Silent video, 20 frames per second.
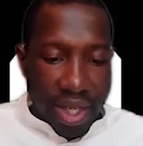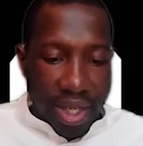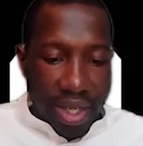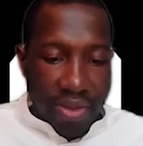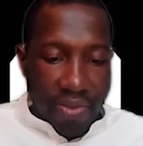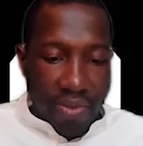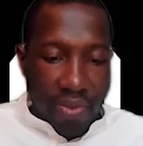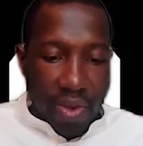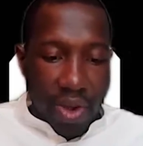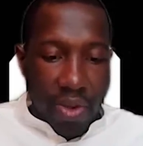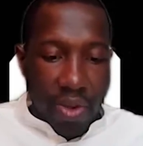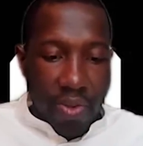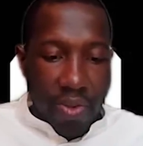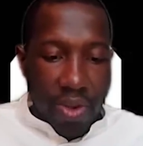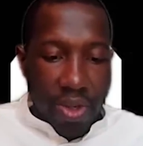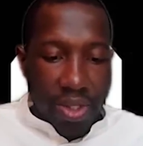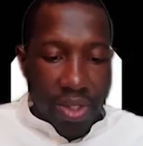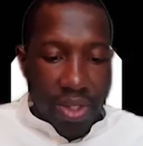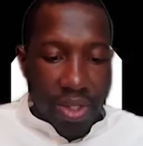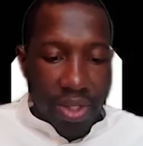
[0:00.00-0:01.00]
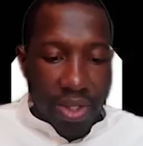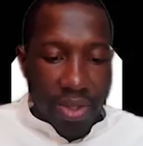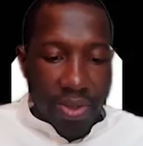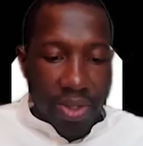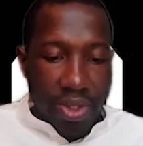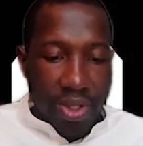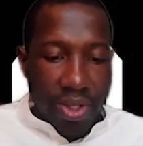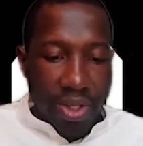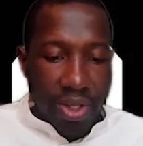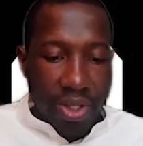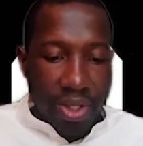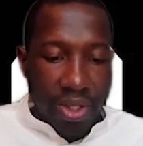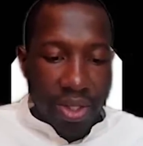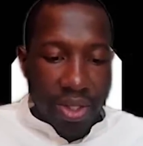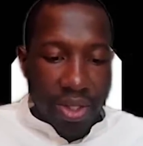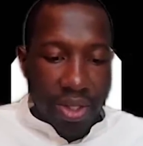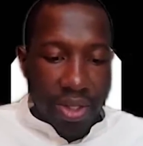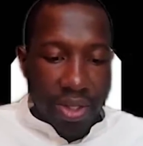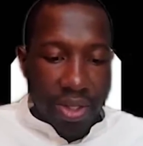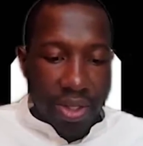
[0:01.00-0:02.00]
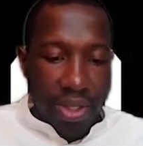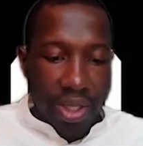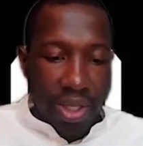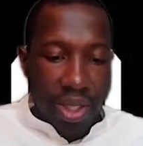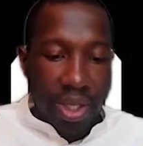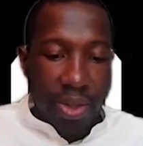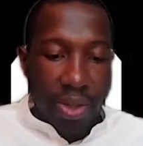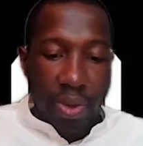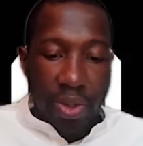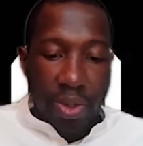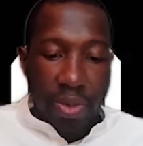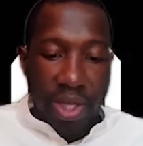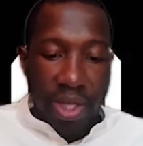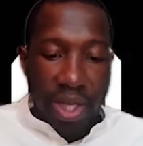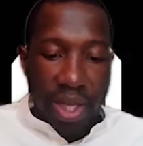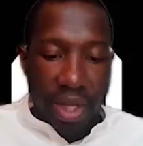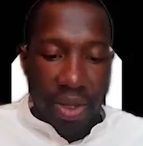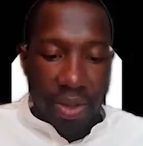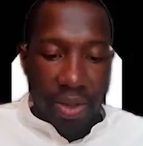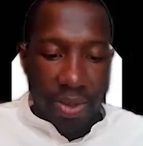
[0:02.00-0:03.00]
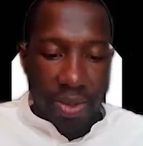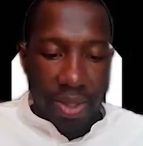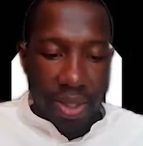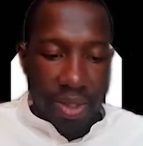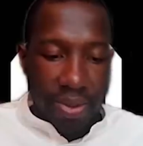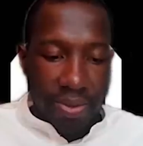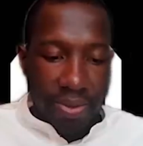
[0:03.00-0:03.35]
If one wants to do good, he will be helped.